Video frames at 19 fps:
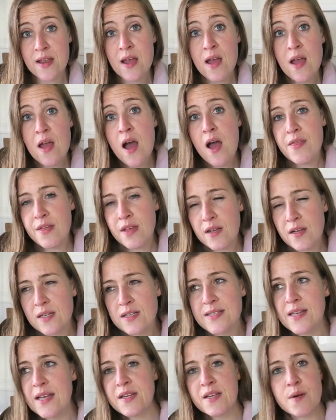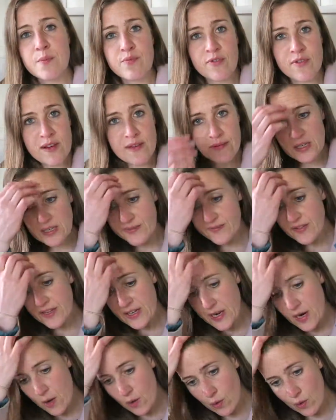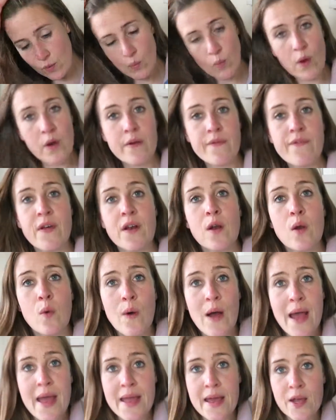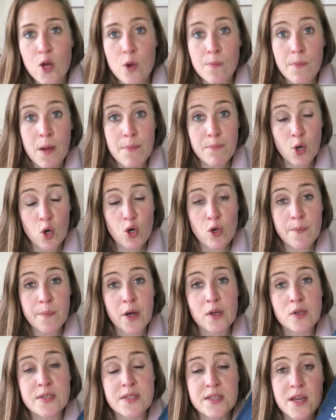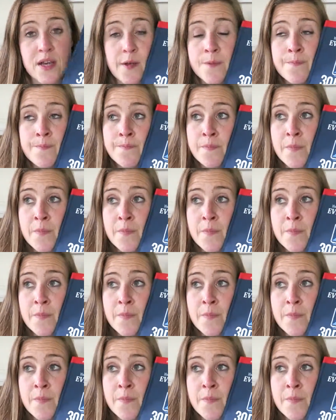I think I said in a previous video on 1 Funnel Away and on my blog post that,